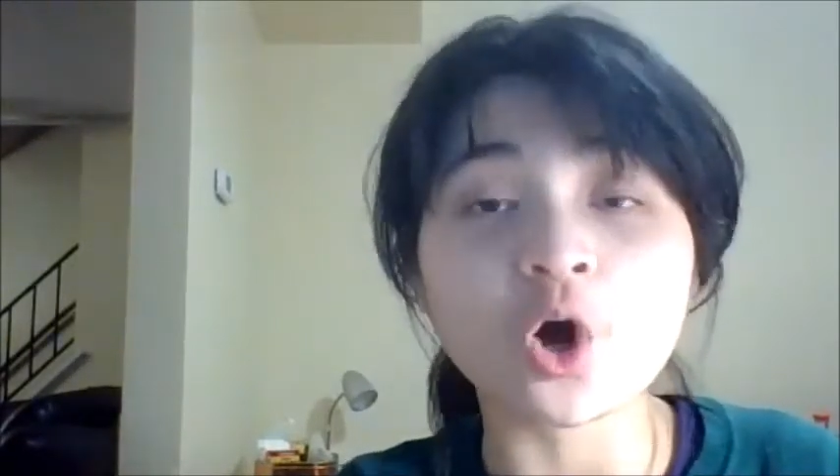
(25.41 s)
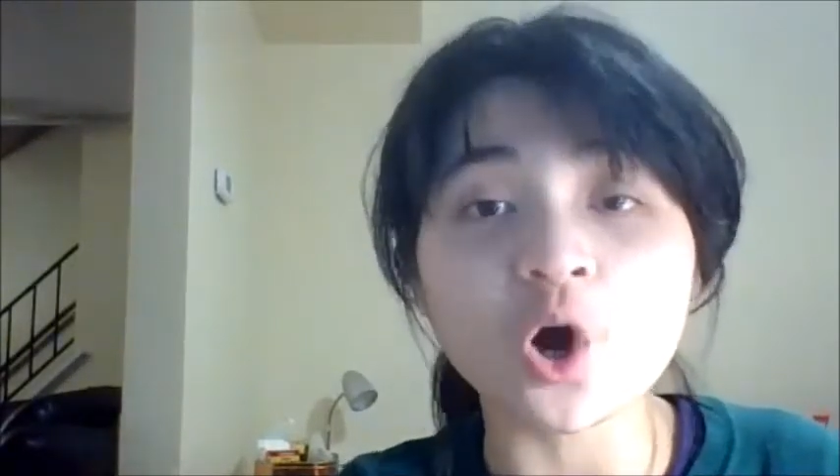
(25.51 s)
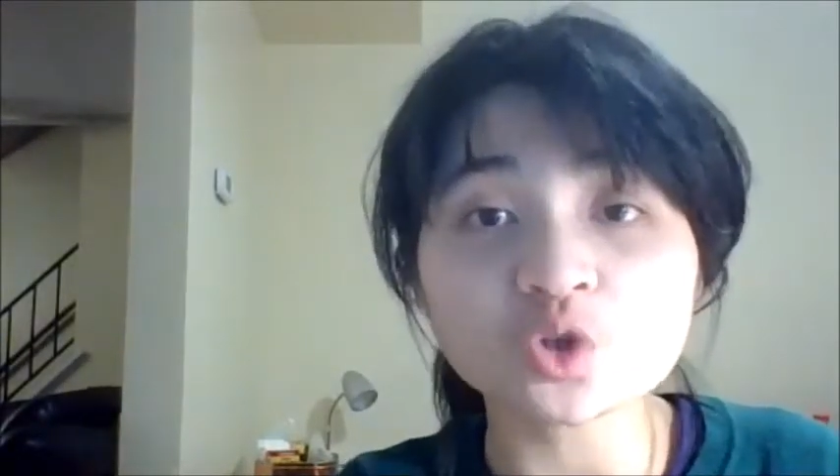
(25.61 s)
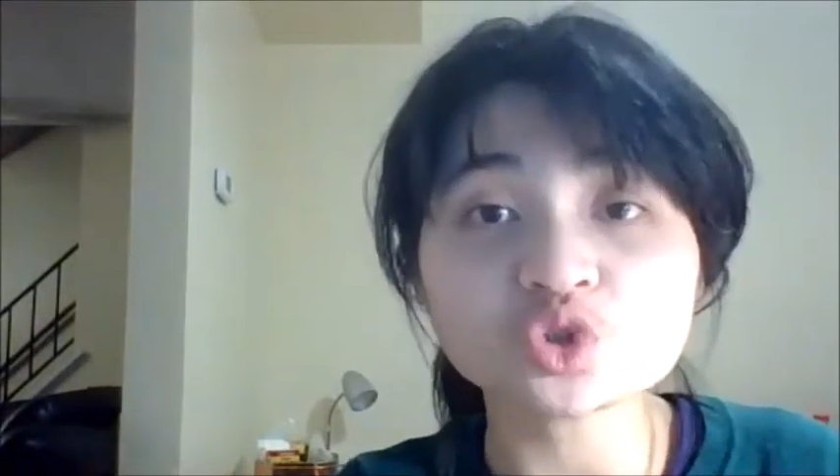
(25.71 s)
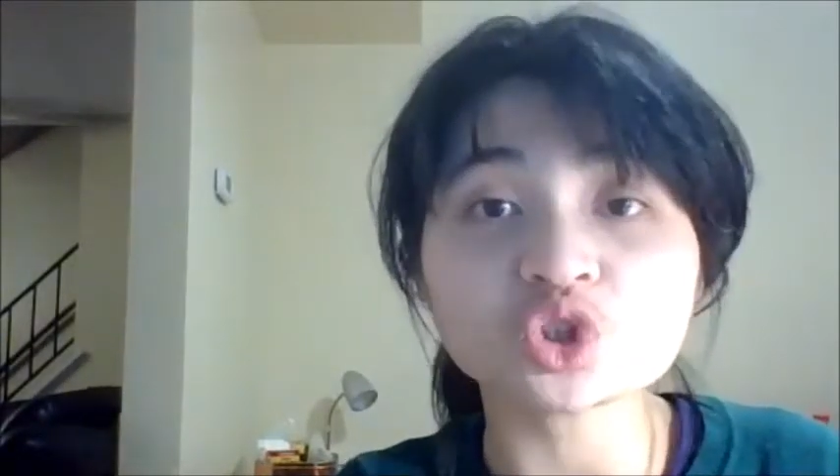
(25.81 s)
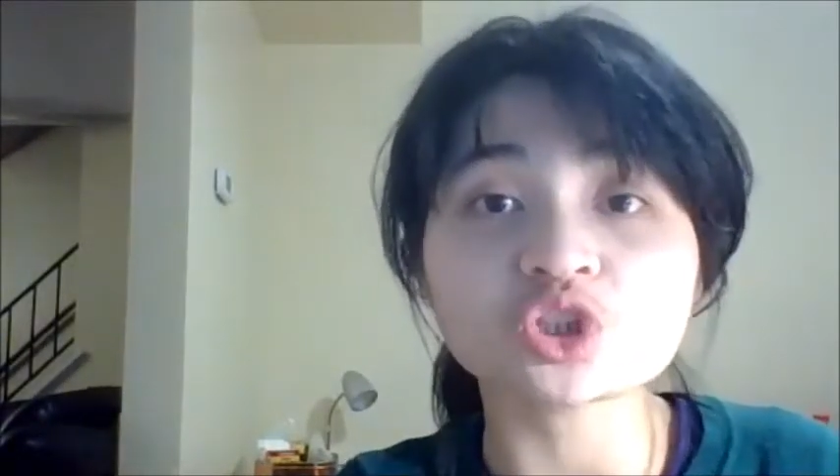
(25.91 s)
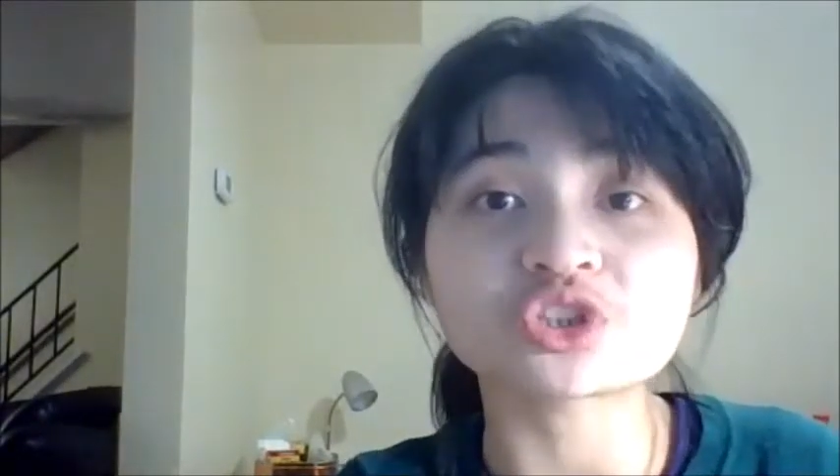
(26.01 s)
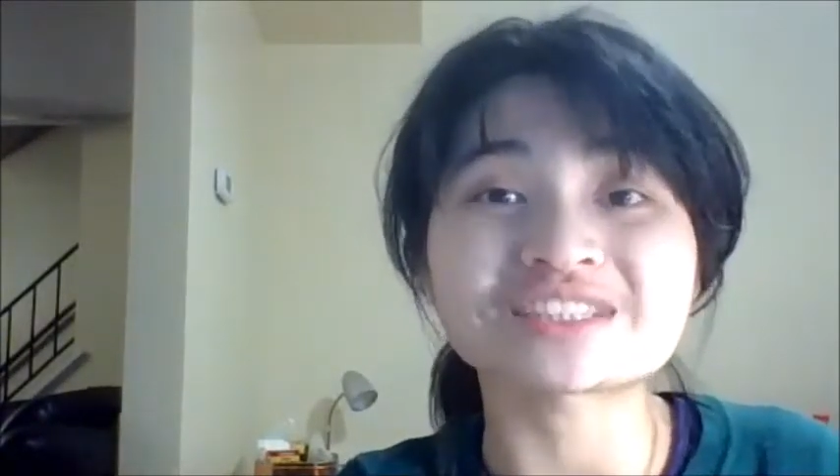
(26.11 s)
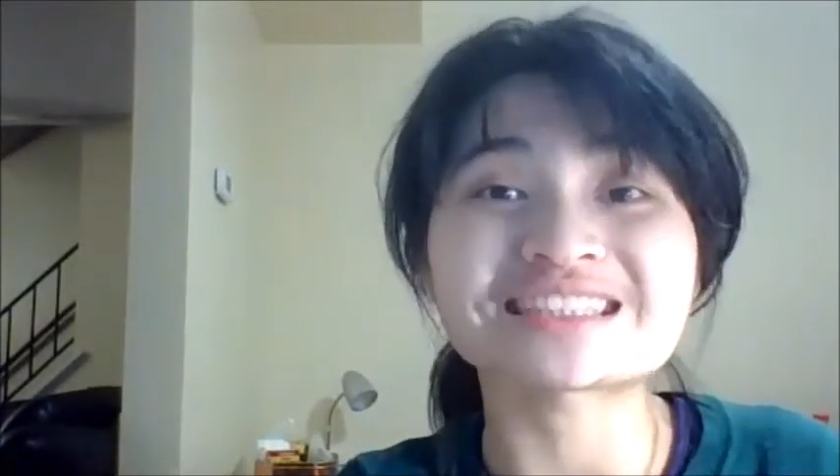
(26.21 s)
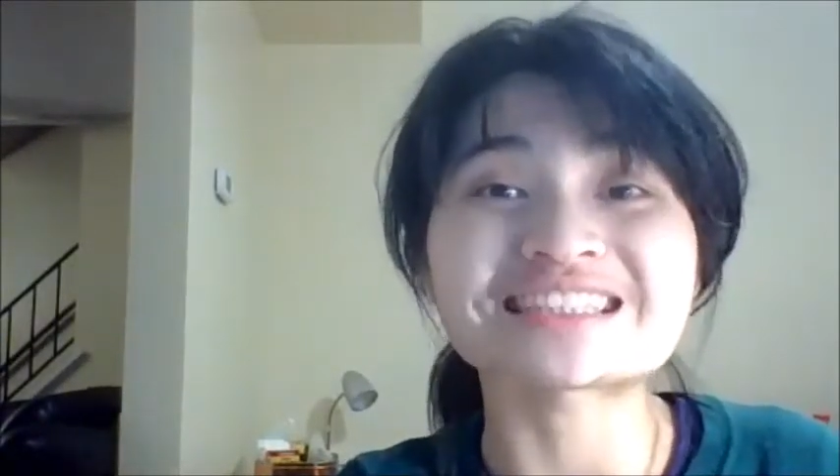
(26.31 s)

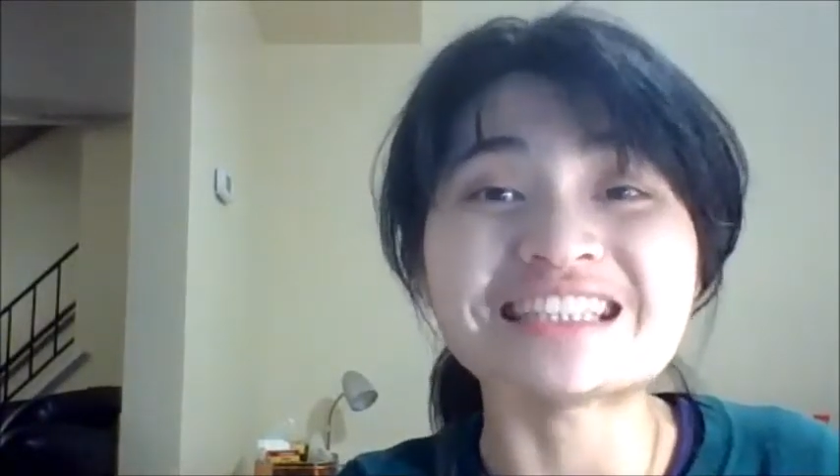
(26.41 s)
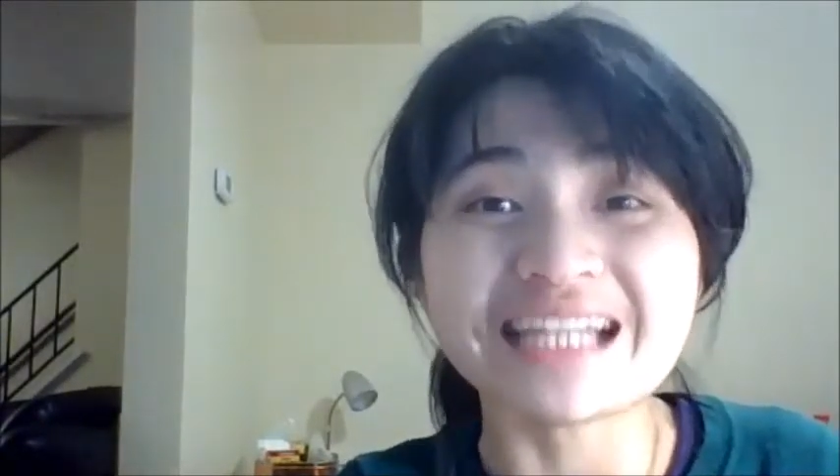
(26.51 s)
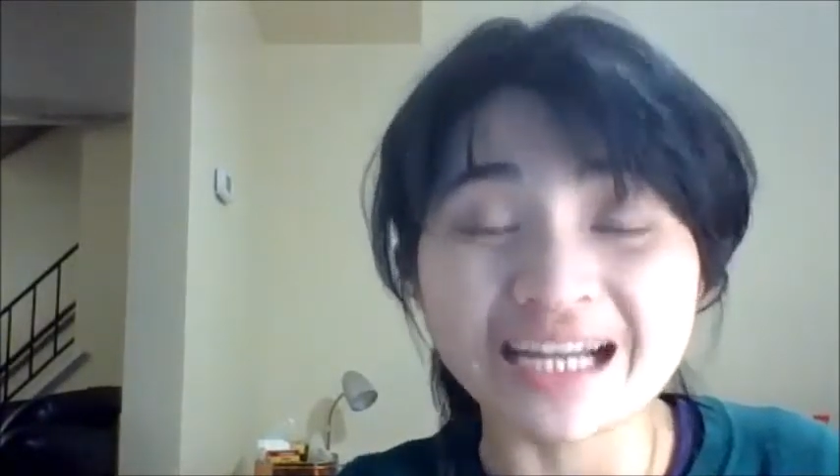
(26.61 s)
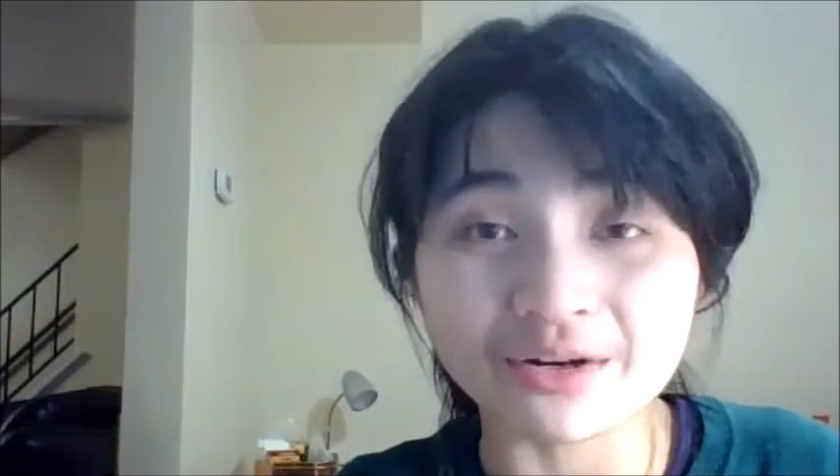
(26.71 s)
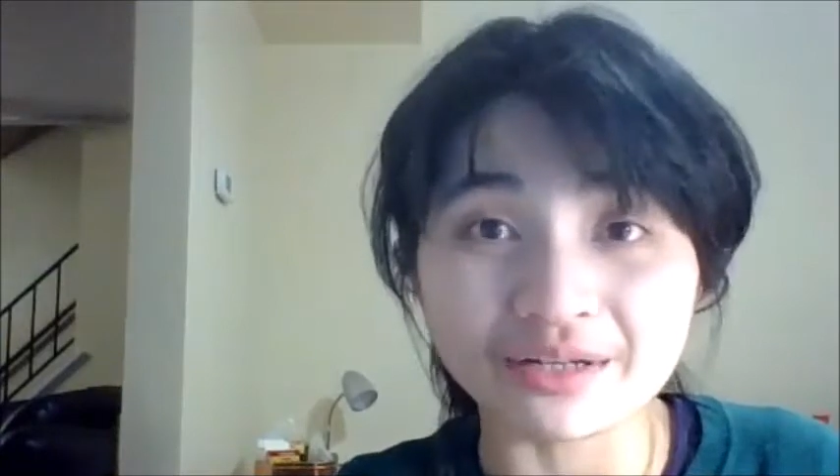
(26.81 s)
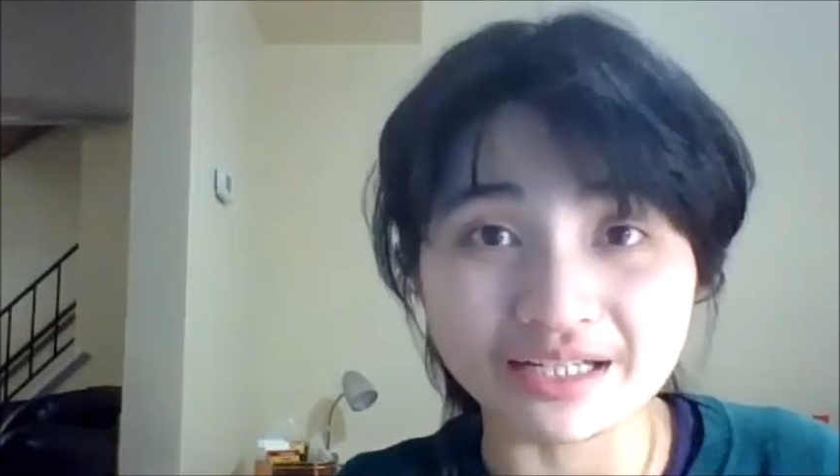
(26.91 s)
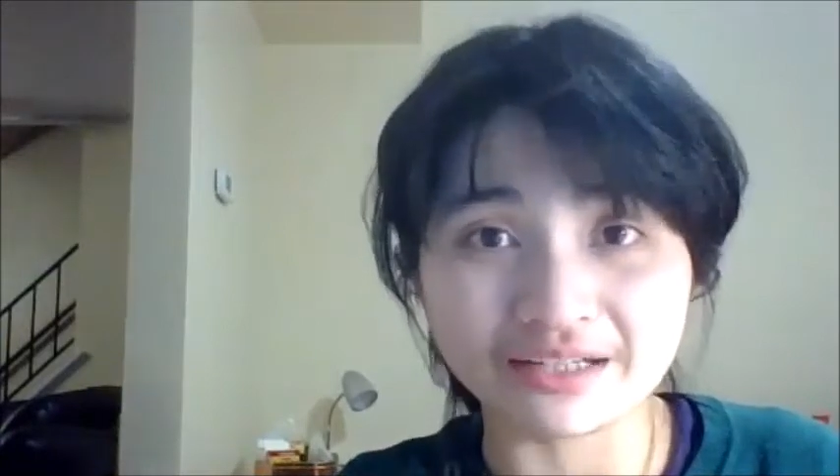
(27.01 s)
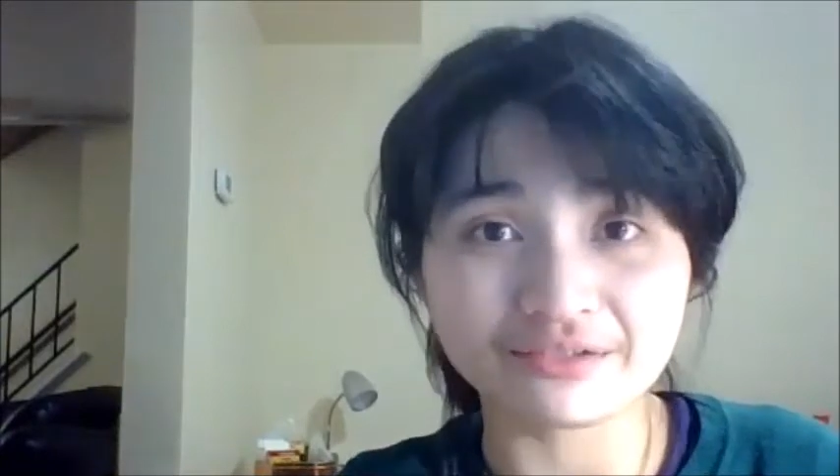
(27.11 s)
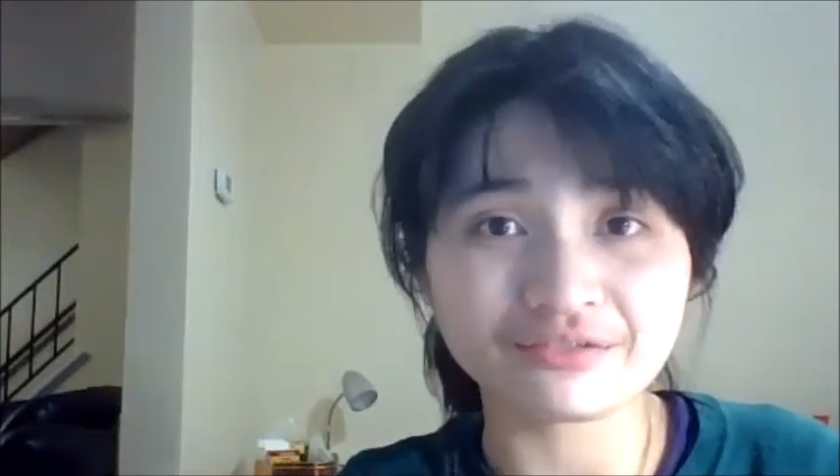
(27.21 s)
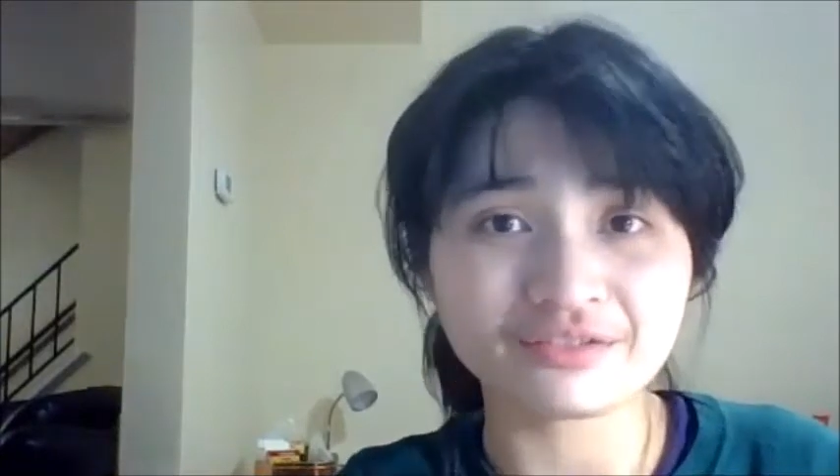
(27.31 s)
alters the
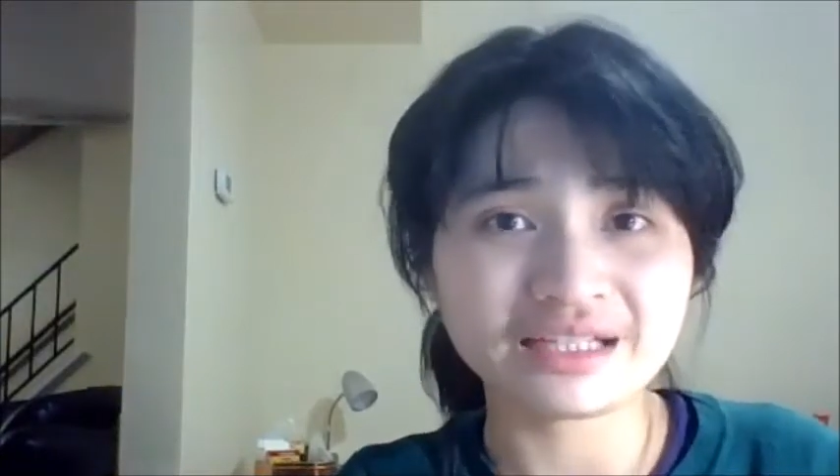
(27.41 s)
narrative.